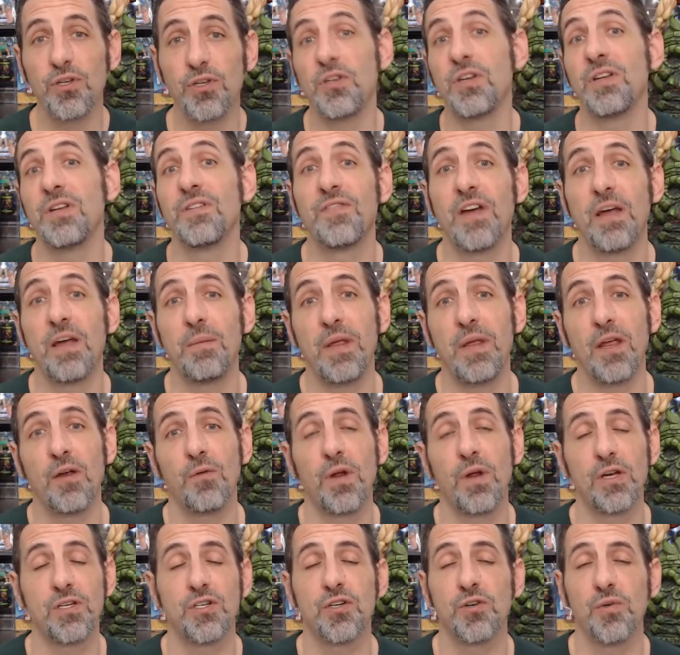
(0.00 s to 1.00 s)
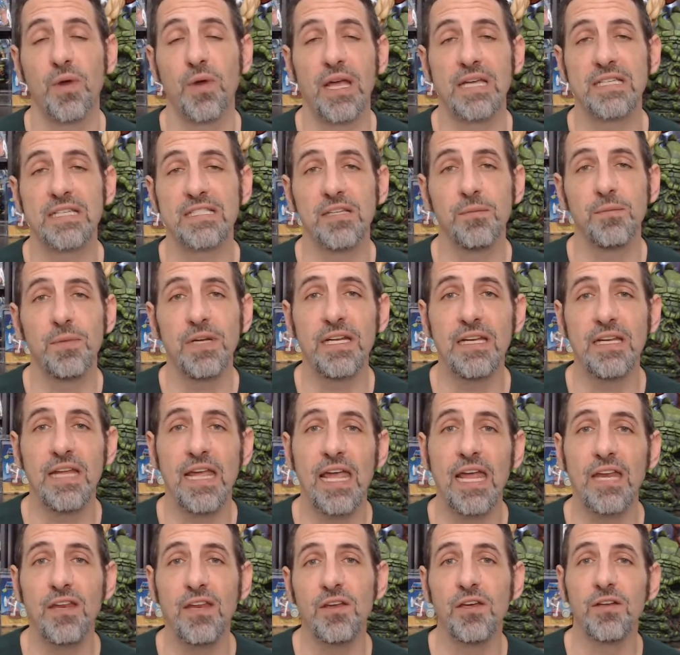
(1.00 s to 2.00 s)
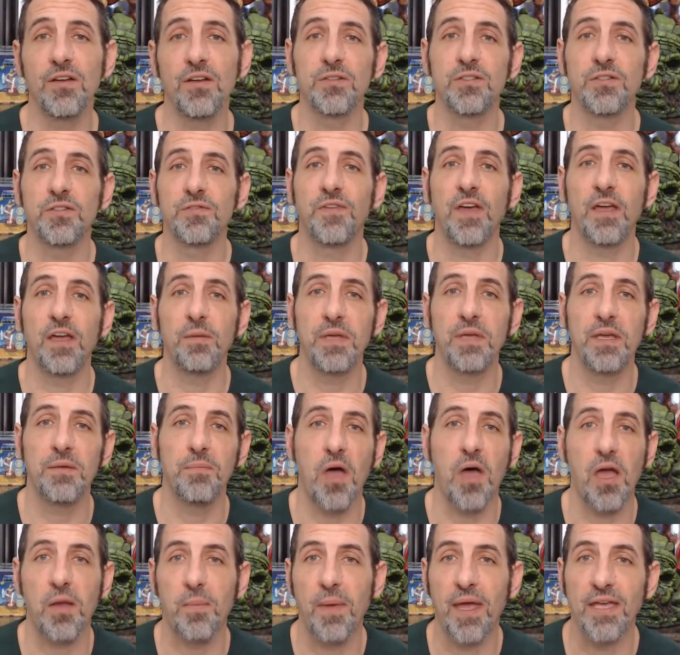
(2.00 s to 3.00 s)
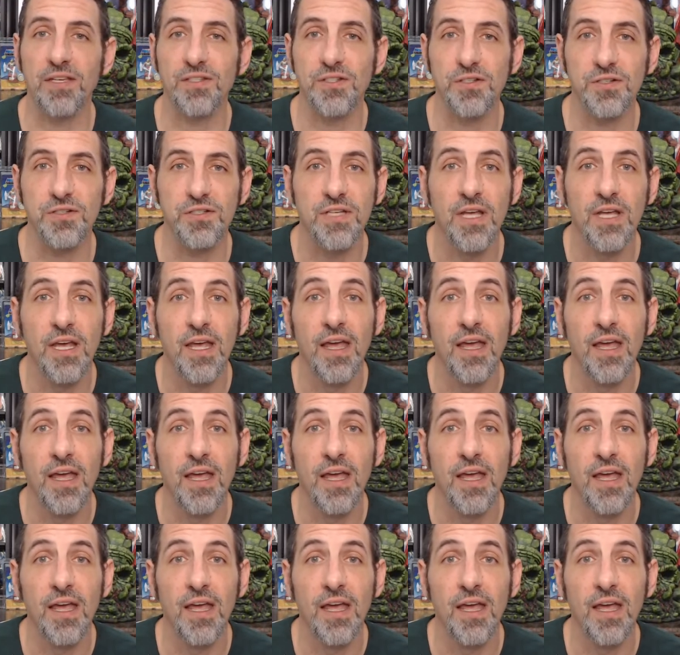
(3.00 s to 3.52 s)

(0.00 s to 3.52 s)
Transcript: You can find me at Retro Rags Limited, and you can also find me at Mockmasters.